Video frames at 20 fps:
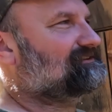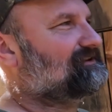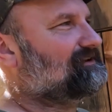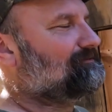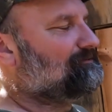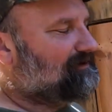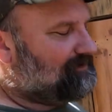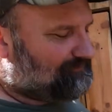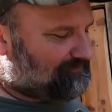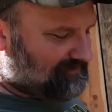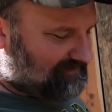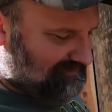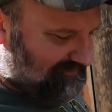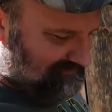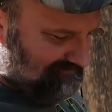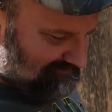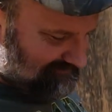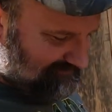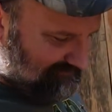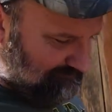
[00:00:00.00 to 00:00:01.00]
talking about
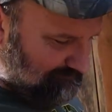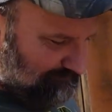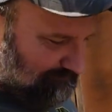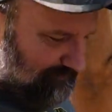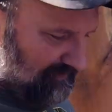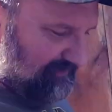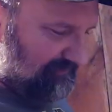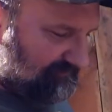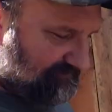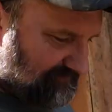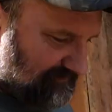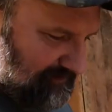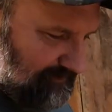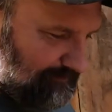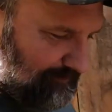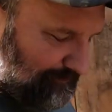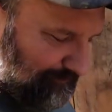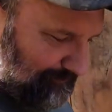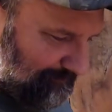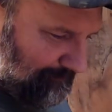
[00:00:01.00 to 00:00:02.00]
that, being
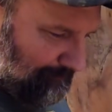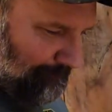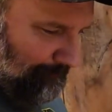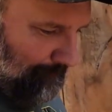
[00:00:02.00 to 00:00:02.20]
simple.